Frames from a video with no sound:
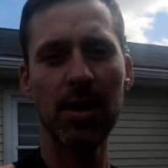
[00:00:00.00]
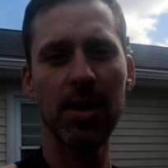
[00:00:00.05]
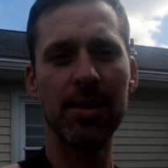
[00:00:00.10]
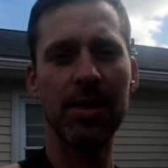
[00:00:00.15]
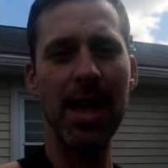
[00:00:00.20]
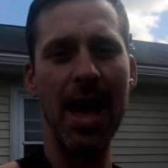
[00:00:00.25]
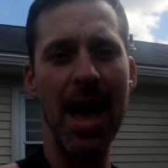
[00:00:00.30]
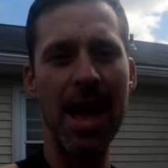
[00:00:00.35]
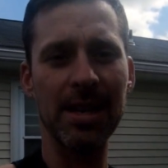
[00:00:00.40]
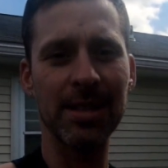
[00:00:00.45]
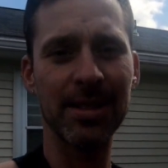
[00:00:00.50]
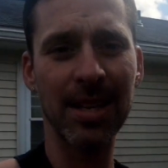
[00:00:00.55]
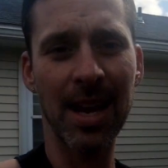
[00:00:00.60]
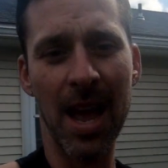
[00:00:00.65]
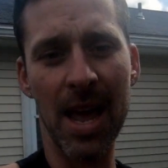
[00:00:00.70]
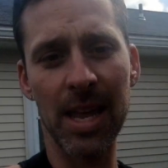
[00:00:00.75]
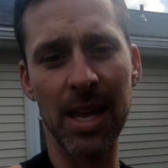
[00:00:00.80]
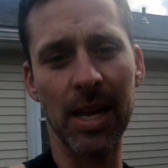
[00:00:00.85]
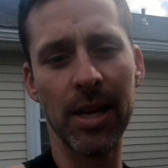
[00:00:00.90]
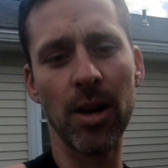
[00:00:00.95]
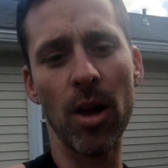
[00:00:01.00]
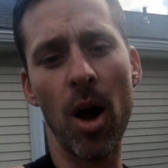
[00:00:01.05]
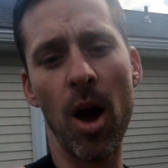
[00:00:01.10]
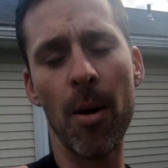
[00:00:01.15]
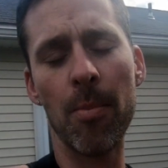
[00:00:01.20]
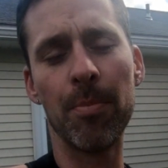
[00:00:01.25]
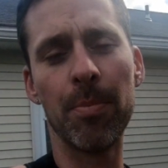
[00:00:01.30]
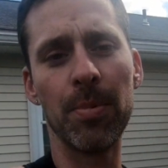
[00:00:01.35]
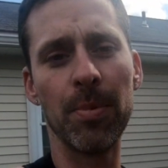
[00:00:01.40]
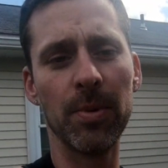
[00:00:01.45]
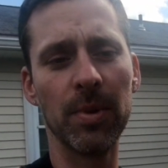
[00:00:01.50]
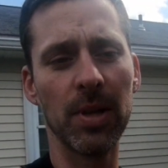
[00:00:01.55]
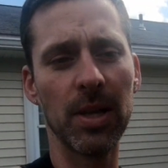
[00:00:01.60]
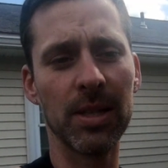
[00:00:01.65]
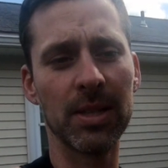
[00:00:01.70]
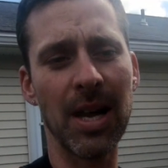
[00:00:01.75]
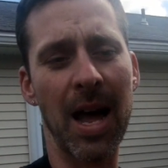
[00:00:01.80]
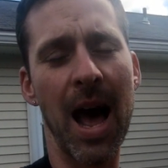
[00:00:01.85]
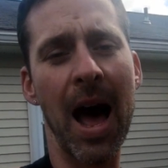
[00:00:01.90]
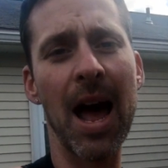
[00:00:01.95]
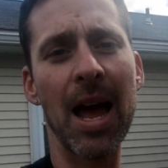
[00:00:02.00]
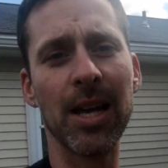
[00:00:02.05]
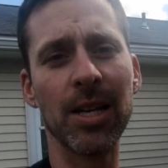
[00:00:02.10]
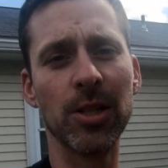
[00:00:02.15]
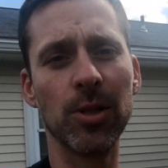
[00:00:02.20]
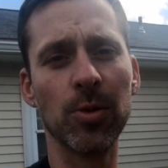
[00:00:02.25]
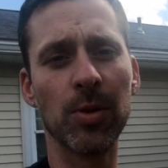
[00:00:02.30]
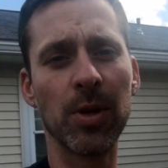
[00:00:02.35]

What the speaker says: that tightened up as high as you